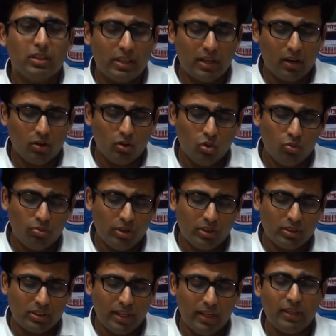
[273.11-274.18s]
There are
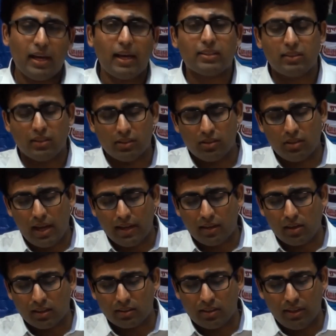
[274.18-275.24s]
numerous state taxes
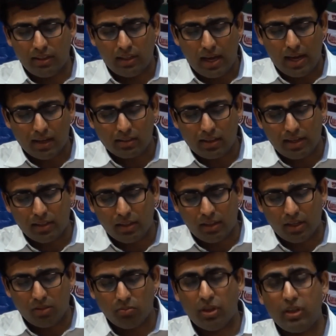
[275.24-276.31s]
like luxury tax,
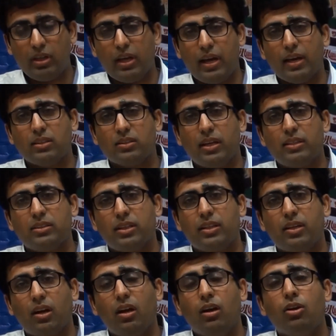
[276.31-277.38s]
entertainment tax,
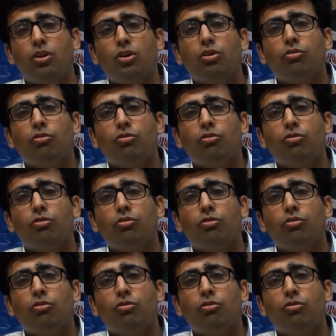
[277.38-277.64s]
etc.,